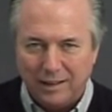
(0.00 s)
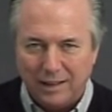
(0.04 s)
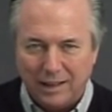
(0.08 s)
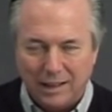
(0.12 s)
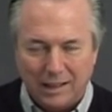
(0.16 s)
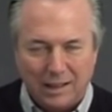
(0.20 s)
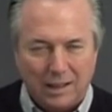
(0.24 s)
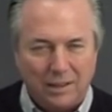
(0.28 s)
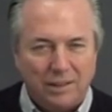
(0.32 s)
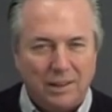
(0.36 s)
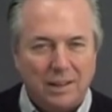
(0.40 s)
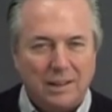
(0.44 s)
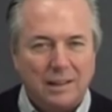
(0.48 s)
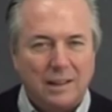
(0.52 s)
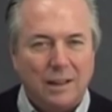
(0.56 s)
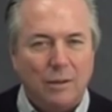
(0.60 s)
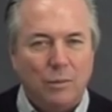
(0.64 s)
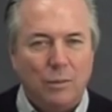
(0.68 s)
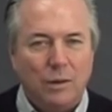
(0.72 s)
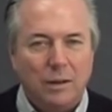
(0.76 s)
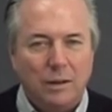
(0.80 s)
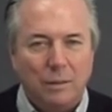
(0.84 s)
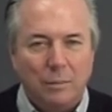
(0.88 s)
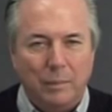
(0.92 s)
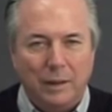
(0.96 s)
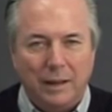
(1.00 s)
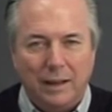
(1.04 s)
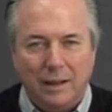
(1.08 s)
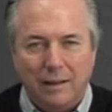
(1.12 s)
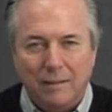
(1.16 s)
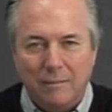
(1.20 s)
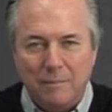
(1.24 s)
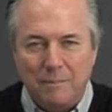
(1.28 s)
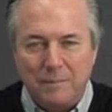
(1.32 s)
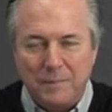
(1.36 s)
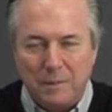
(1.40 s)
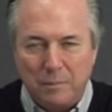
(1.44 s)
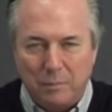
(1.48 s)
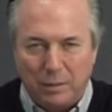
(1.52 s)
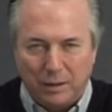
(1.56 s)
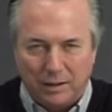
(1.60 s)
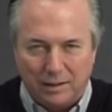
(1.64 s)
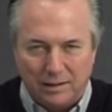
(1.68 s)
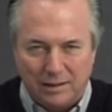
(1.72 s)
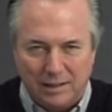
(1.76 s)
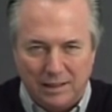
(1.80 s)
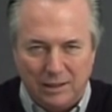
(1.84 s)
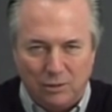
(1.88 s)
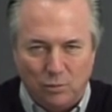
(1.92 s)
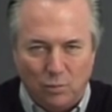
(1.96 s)
And I think they will be,
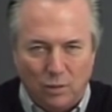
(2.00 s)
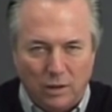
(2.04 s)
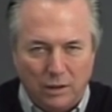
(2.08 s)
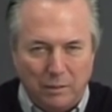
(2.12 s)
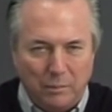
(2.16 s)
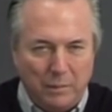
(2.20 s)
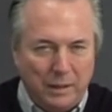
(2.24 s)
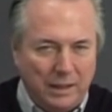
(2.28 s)
because these 1